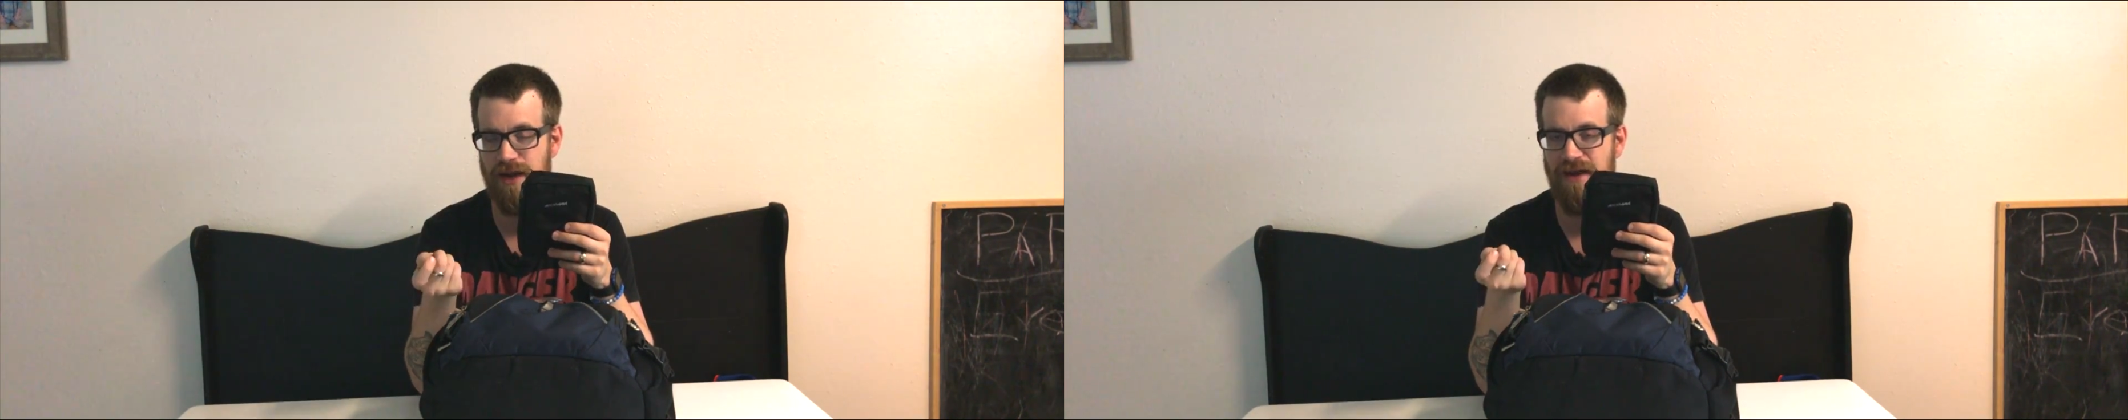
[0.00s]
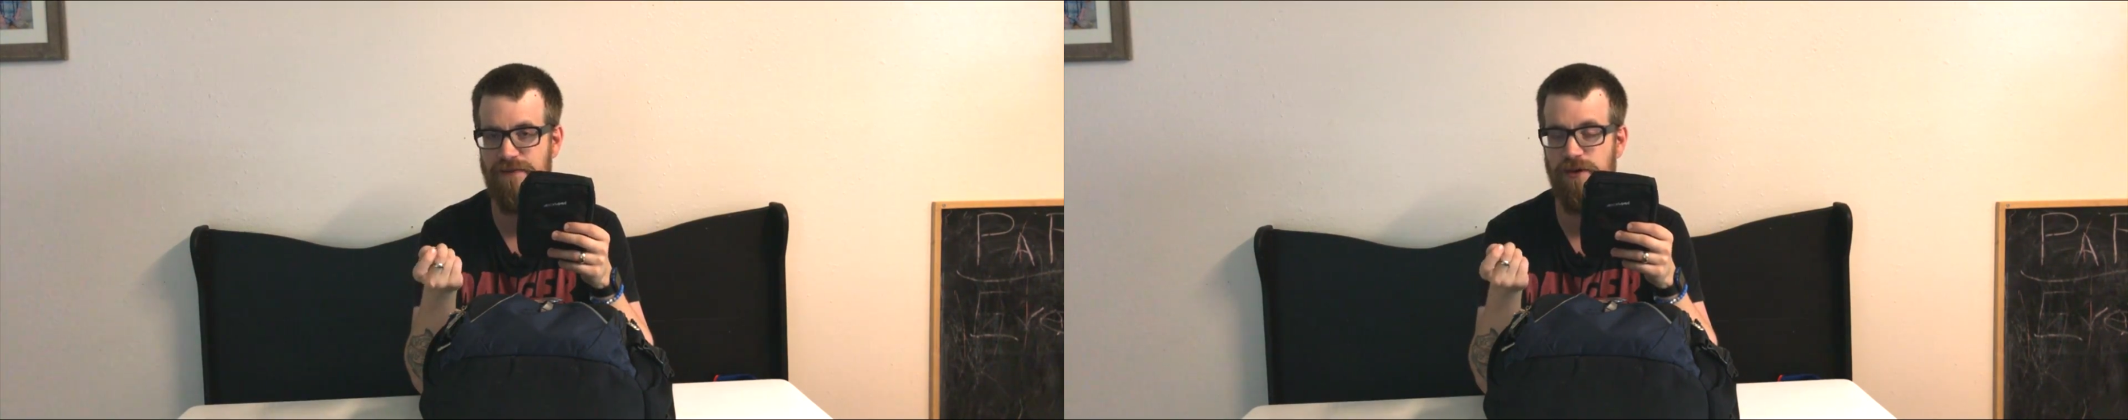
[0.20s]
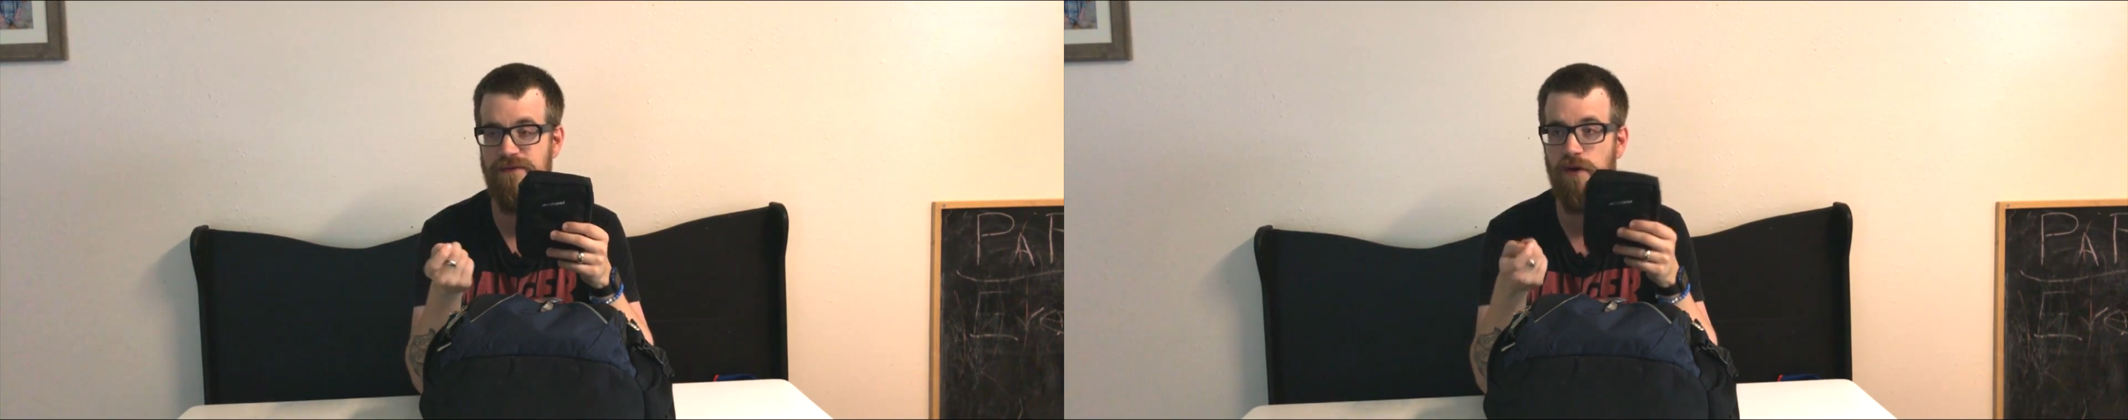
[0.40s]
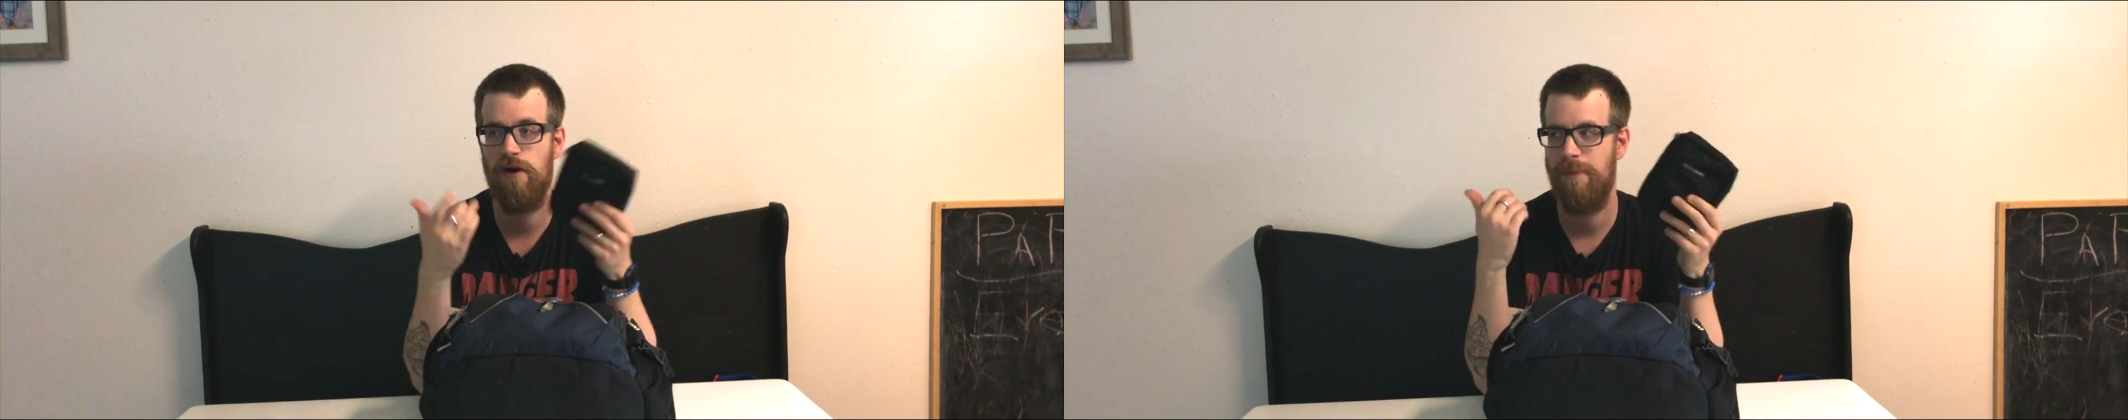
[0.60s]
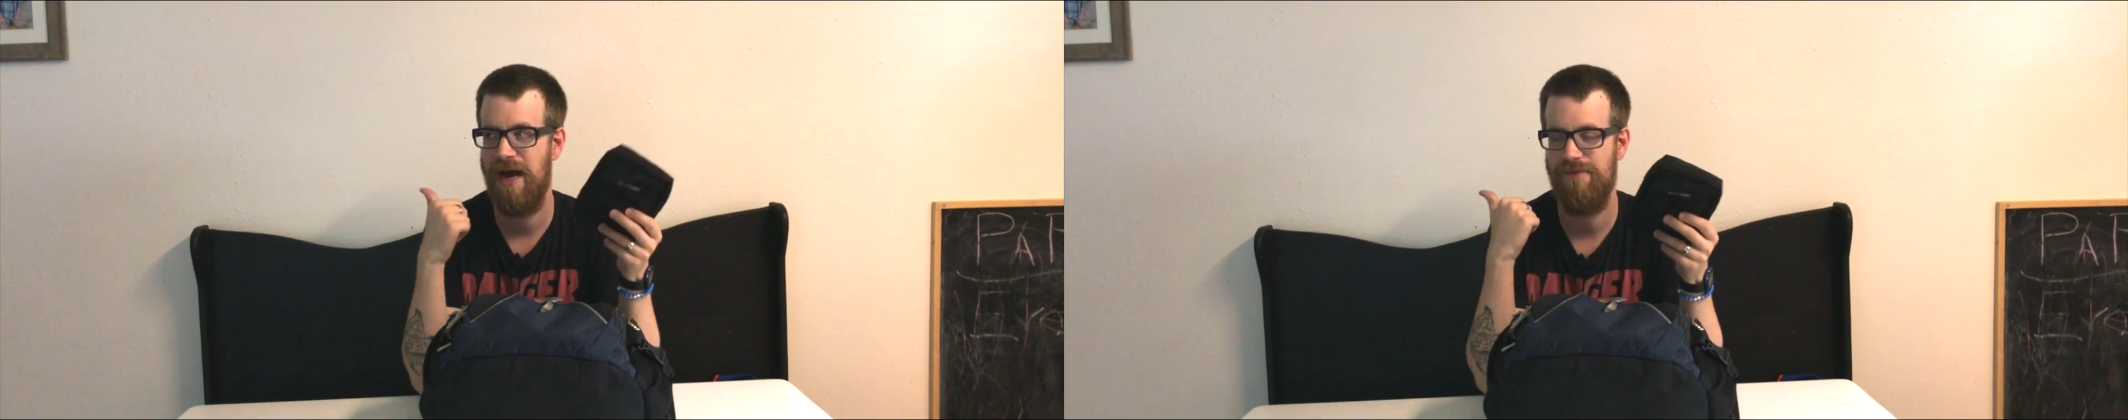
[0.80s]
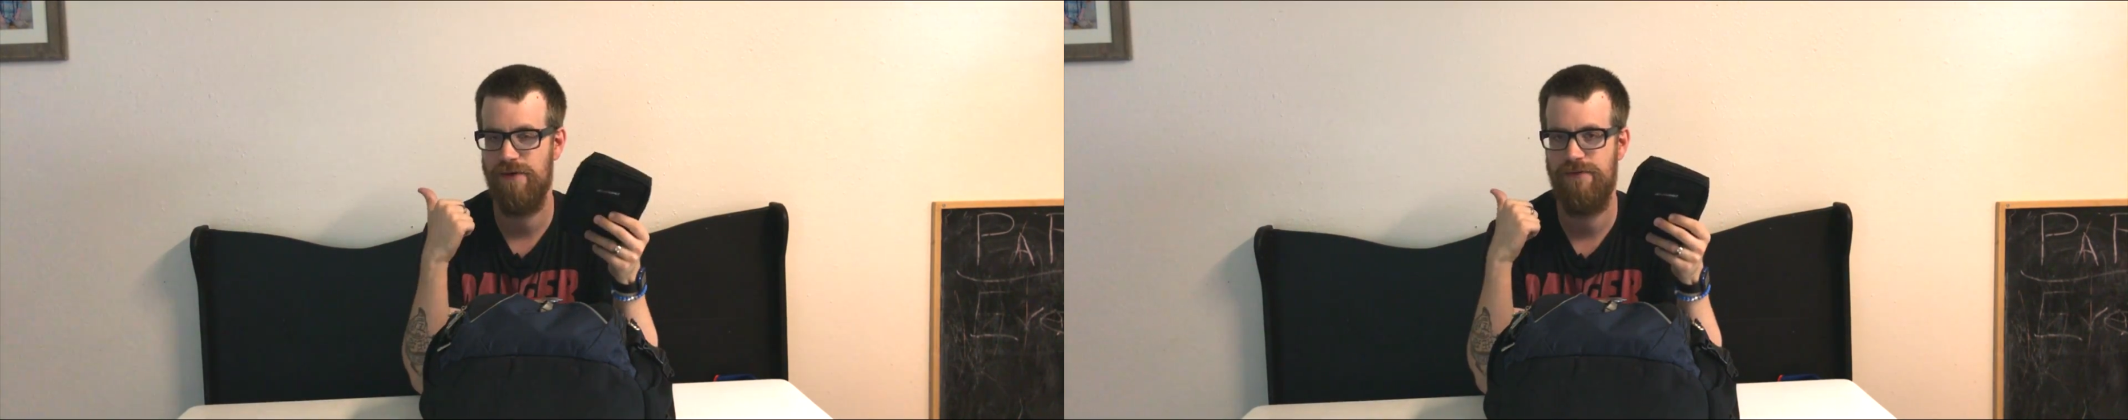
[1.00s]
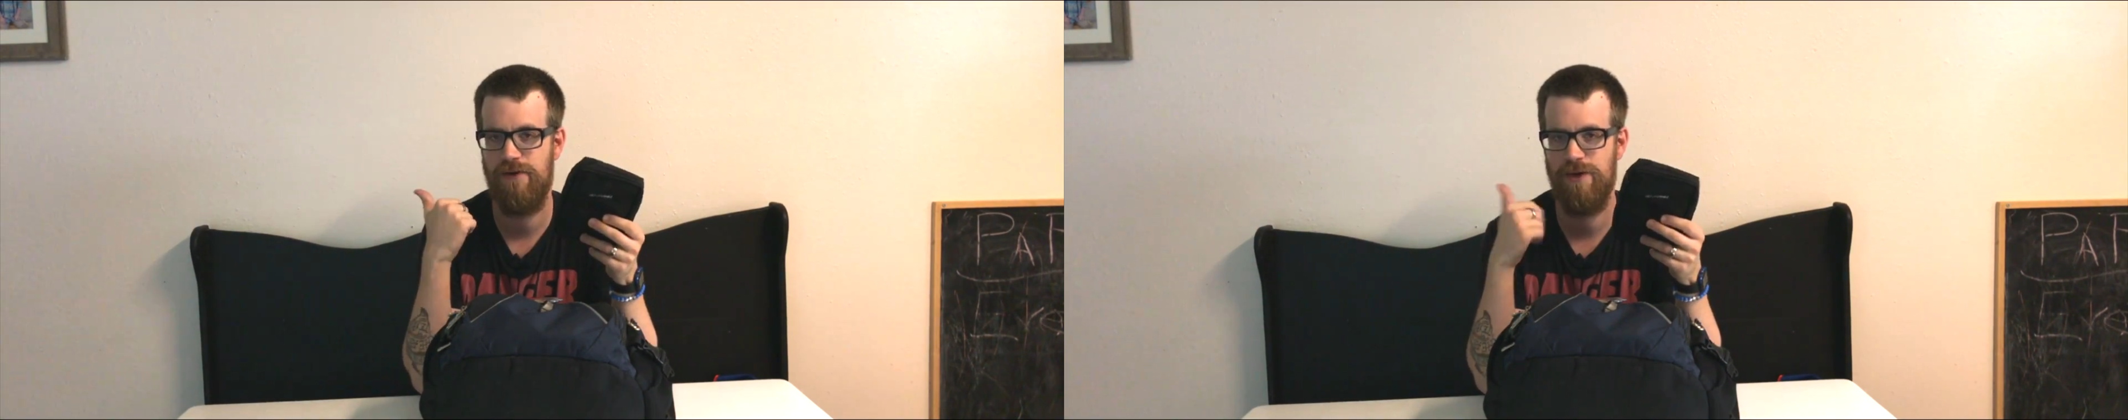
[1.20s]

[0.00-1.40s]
iPhone 4, my iPhone 4,